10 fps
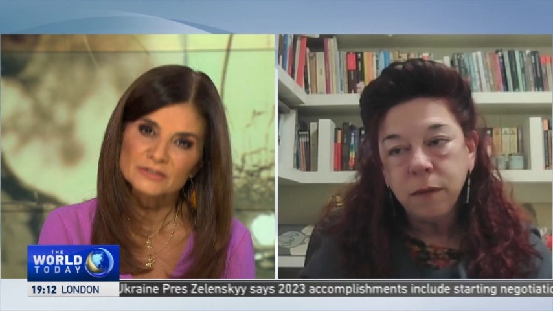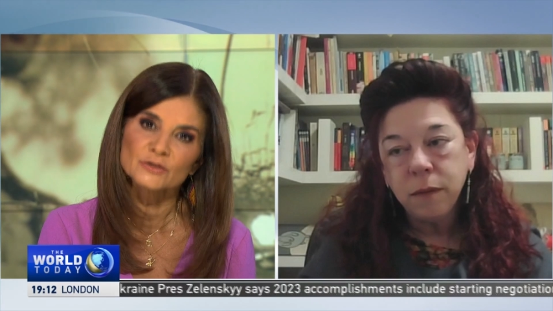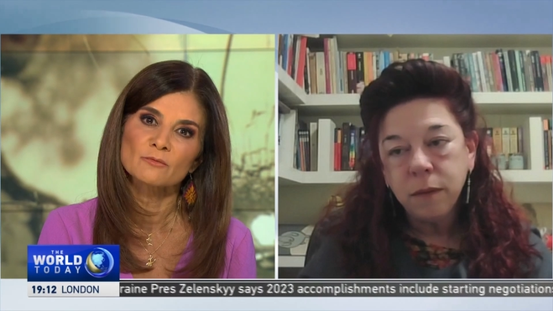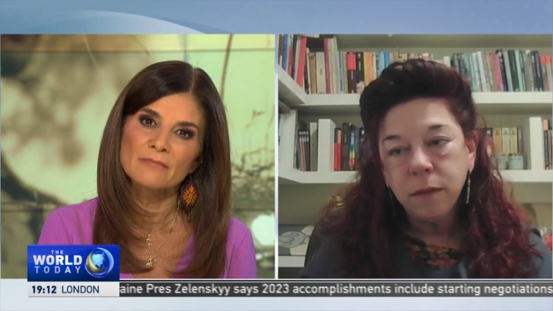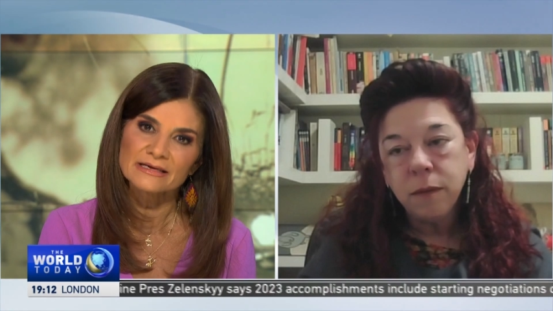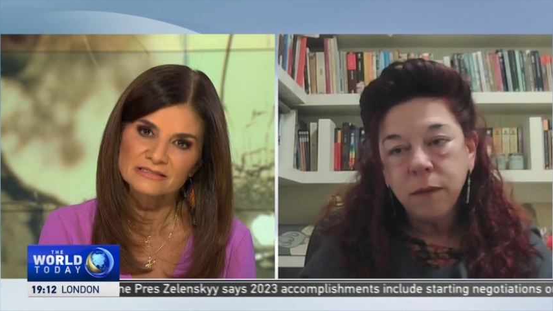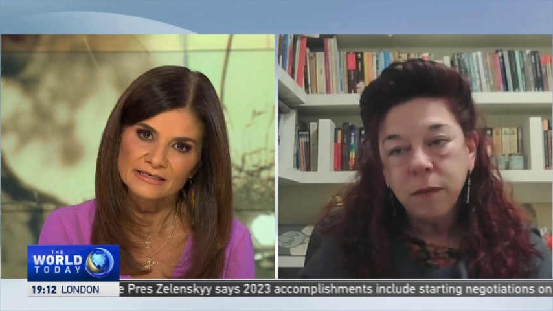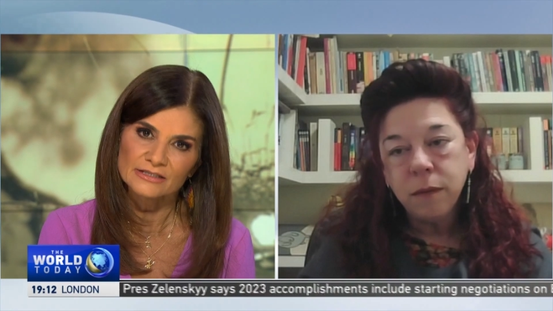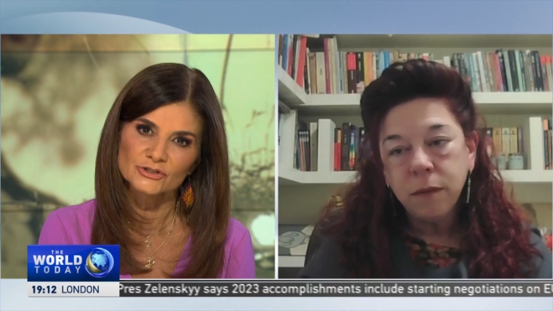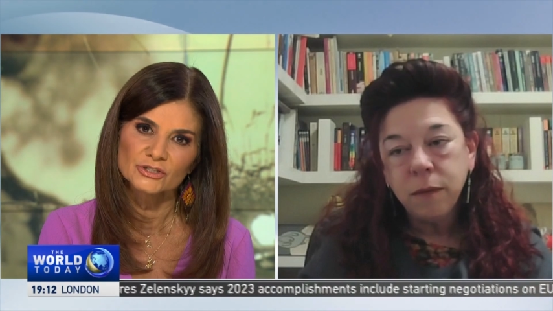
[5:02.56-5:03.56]
Speaker 1: your
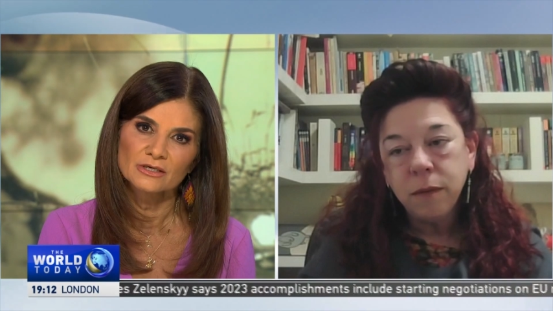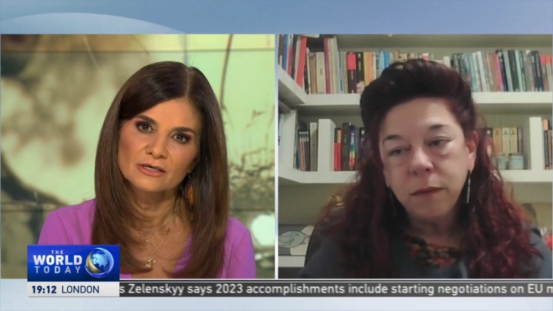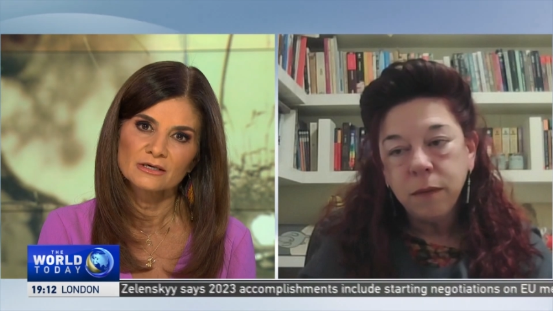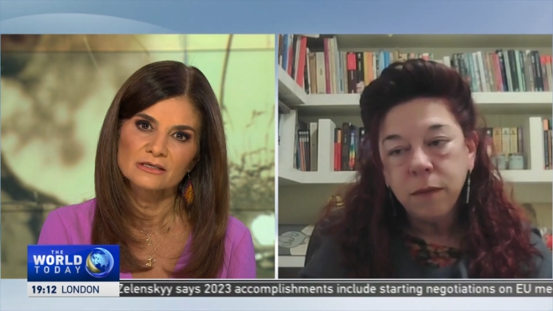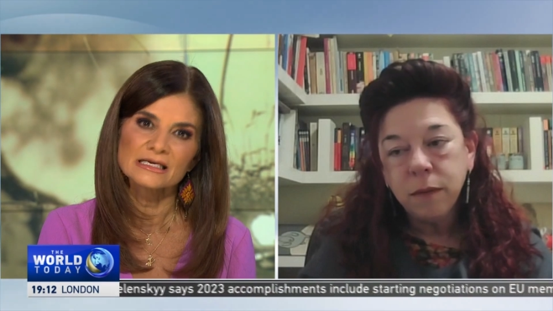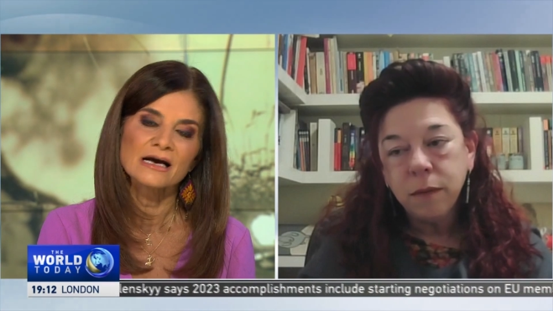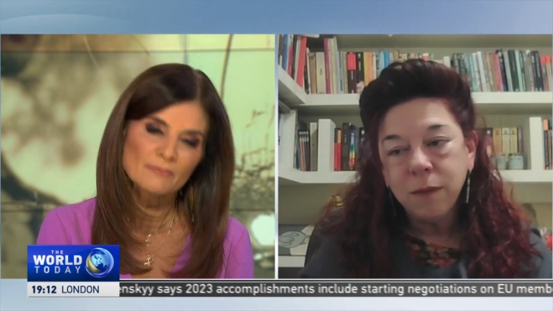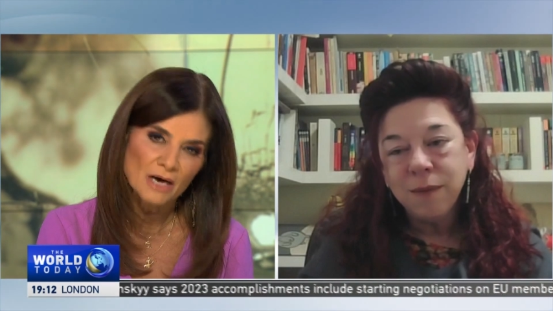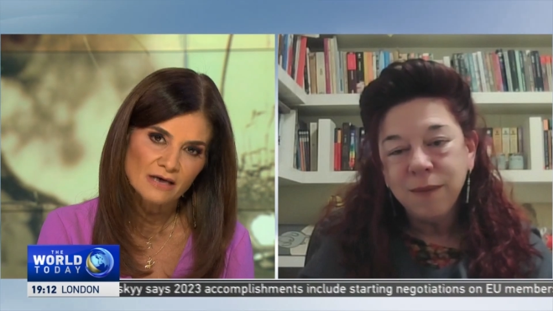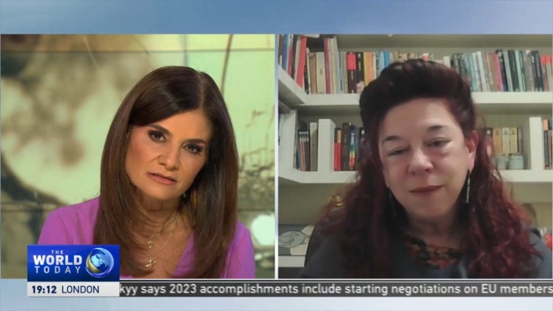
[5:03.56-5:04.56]
message to
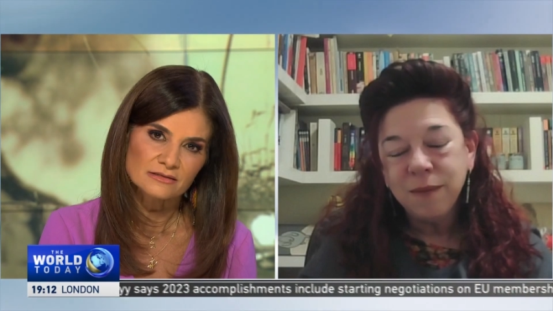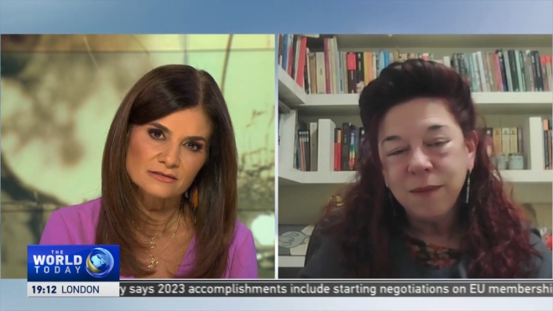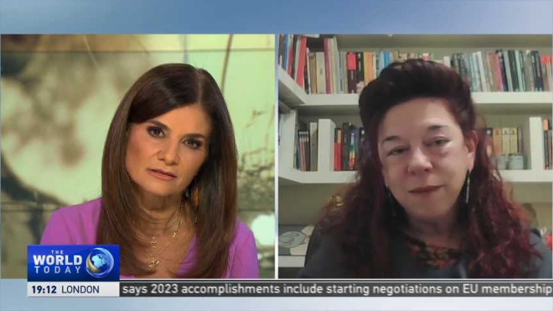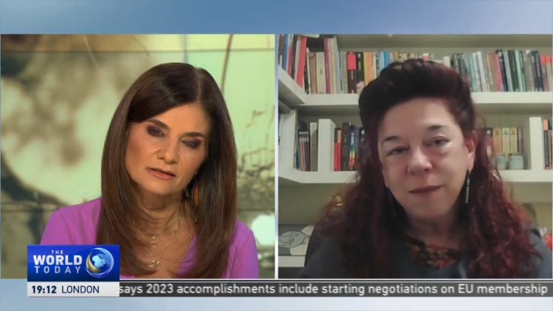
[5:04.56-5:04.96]
Hamas?